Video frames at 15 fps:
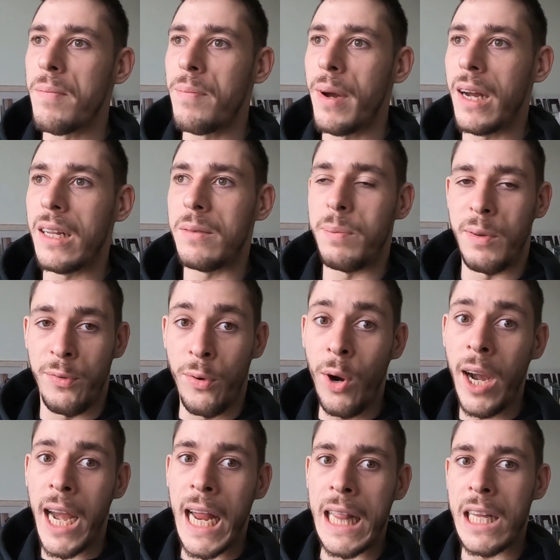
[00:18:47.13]
But
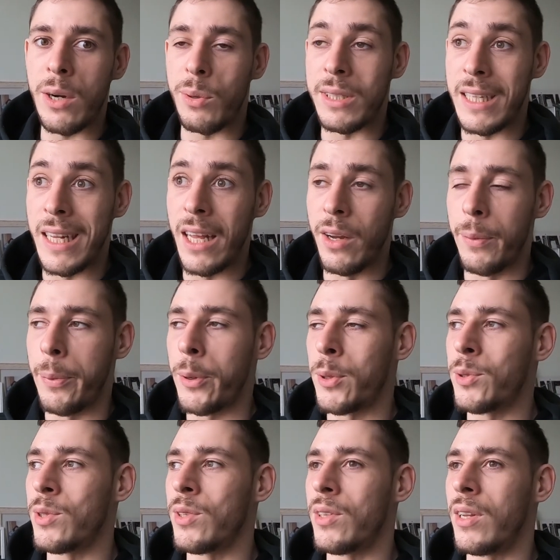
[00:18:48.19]
beforehand, there was another
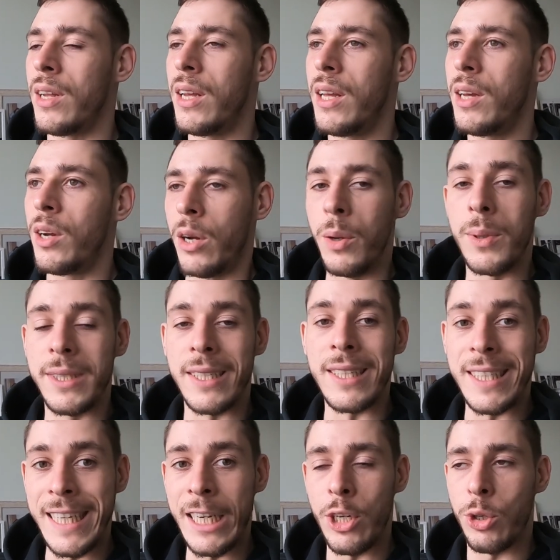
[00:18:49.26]
person who was the
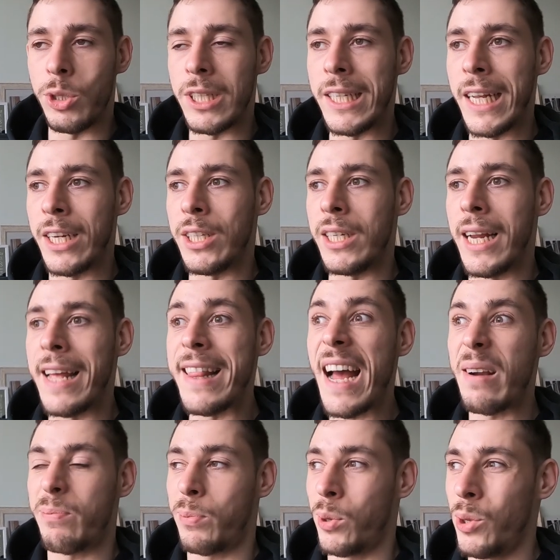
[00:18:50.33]
senior uchideshi, and
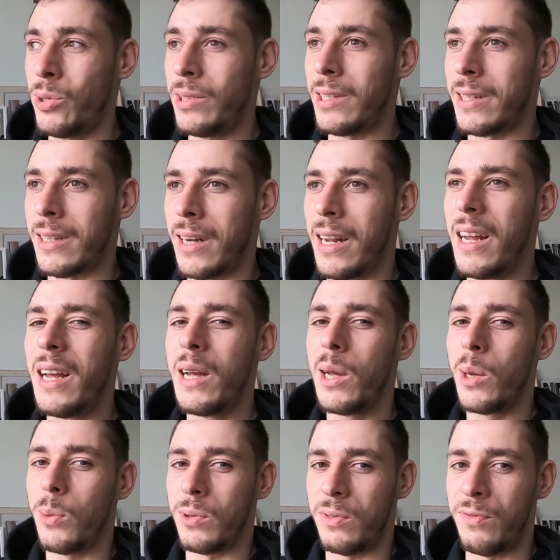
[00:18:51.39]
that person
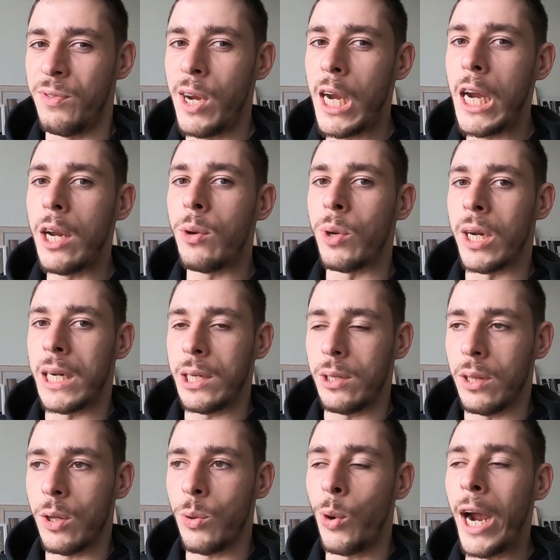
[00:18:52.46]
was very
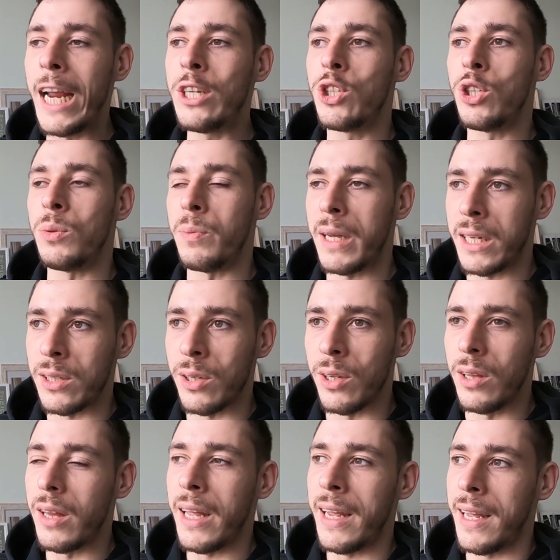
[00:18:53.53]
critical, quite
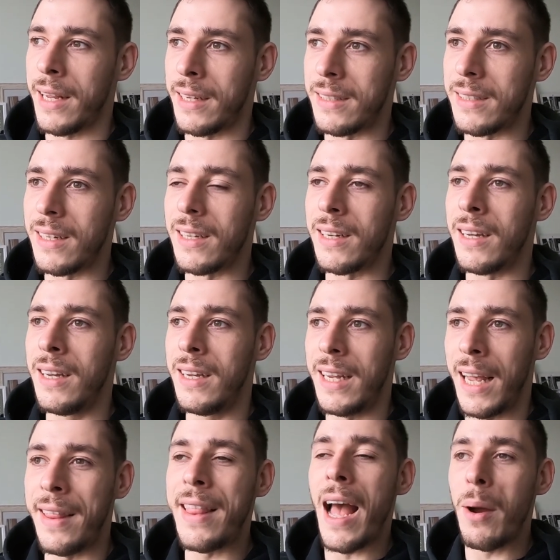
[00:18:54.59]
judgmental, and uh,
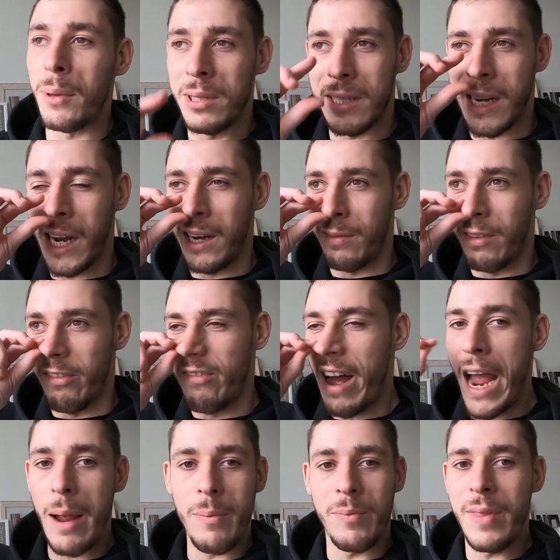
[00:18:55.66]
and that was kind of the
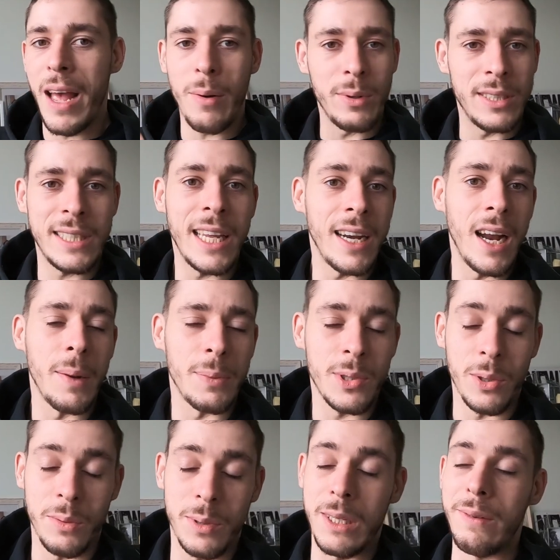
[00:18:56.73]
vibe that was set up.
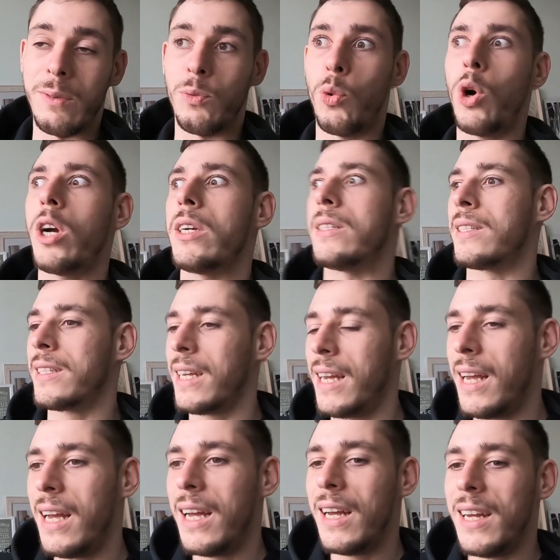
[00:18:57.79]
So it was even worse.
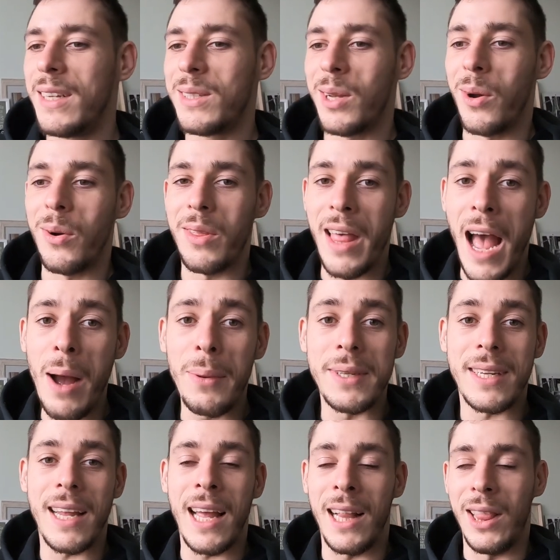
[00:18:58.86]
So that
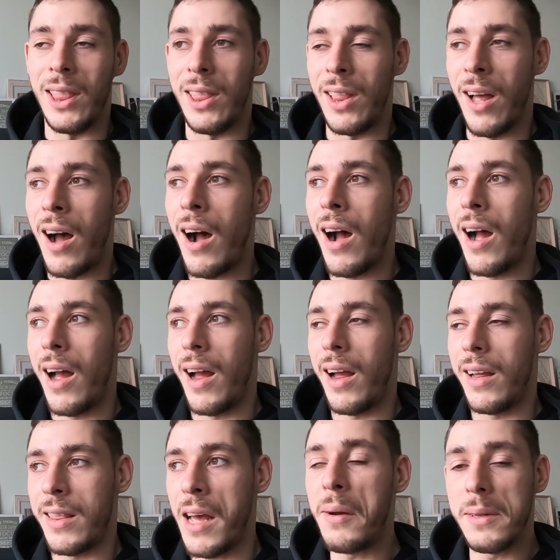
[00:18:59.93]
was a
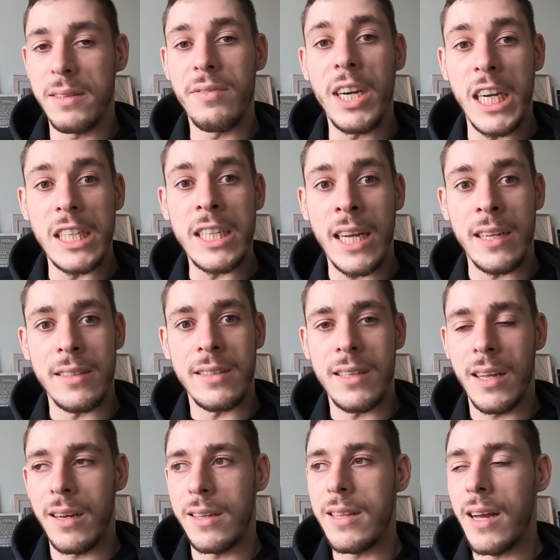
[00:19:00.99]
lot. That was very
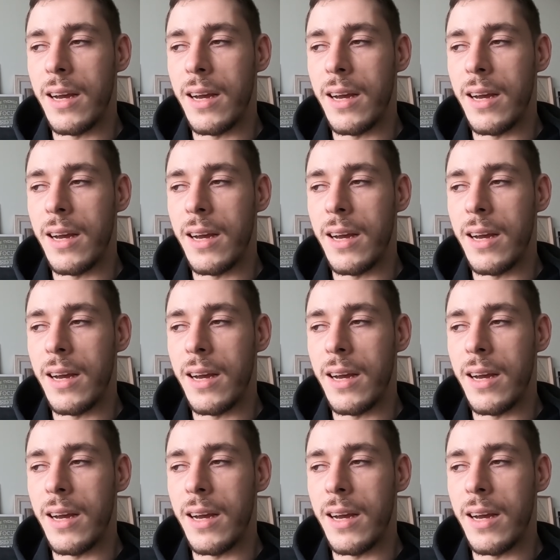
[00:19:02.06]
intense.